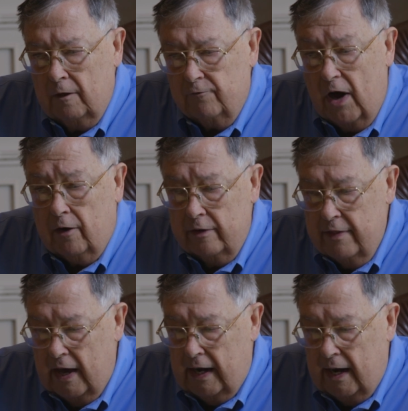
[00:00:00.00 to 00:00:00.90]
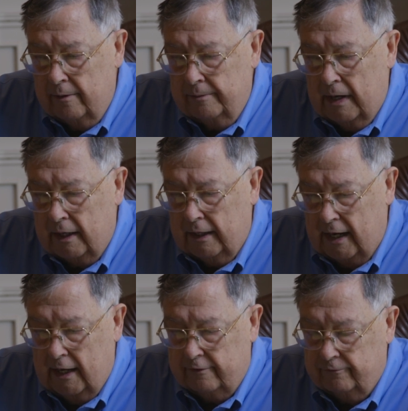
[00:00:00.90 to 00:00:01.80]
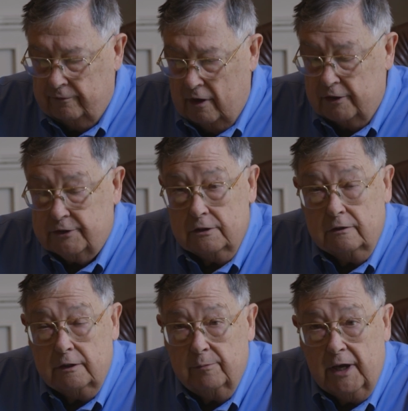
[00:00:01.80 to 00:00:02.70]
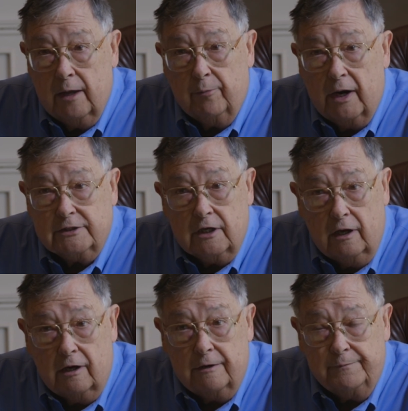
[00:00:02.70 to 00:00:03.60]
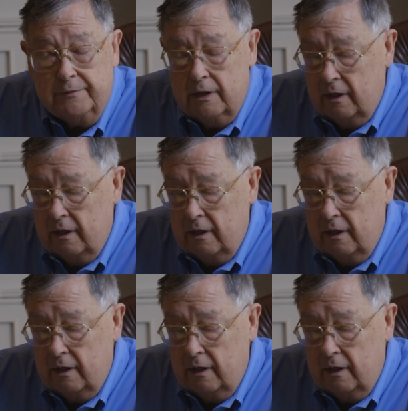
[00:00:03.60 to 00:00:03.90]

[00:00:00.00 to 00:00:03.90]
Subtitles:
Following that, I got out of law school and began practicing law,